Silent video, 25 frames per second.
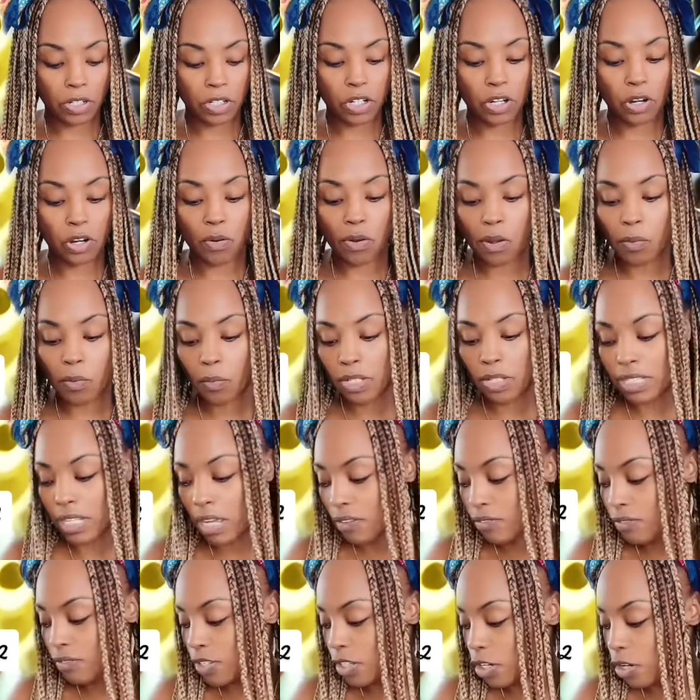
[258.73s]
You don't always
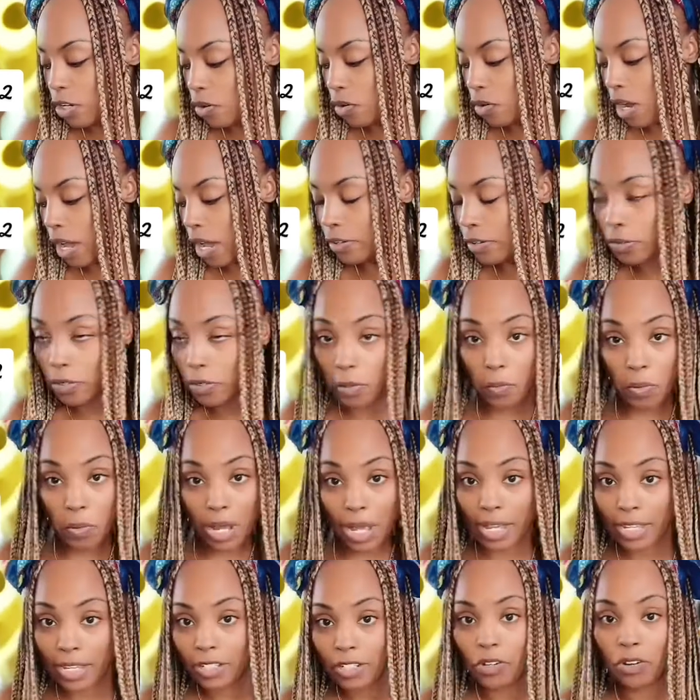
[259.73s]
have, you know, I don't know
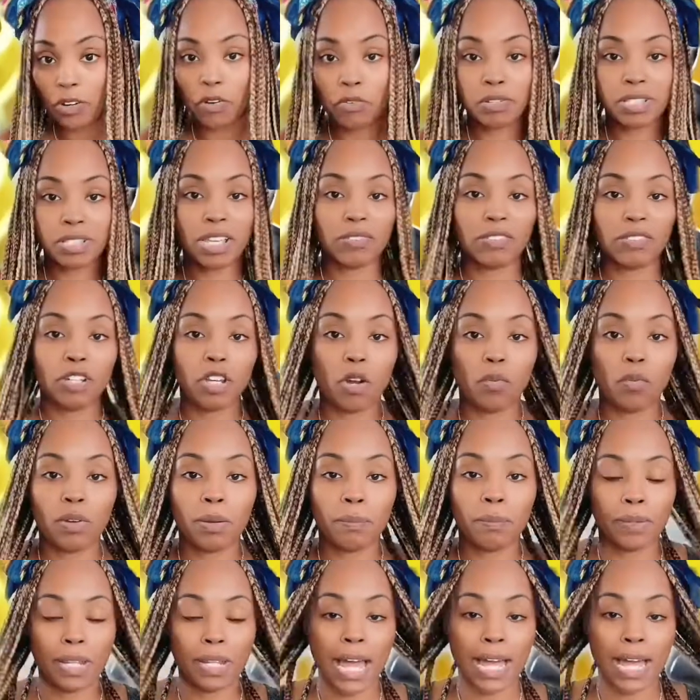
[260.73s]
why, you don't always have to go
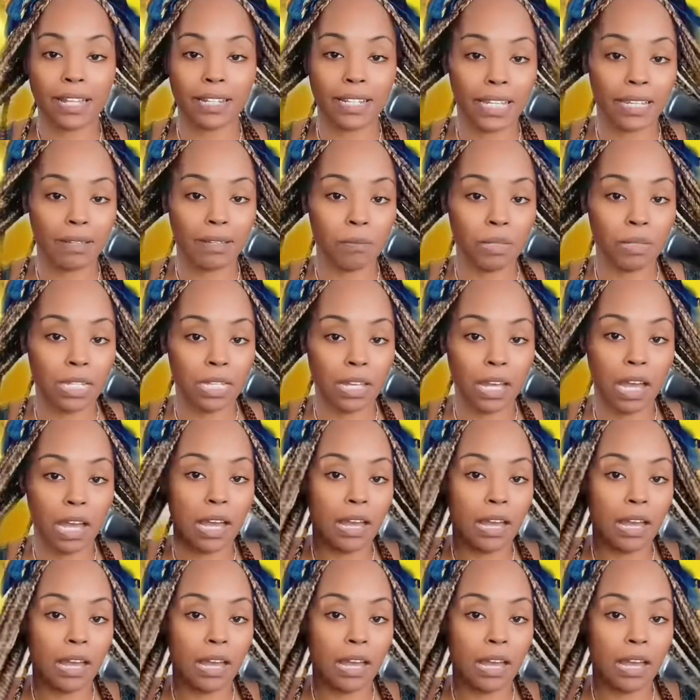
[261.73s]
with black like me.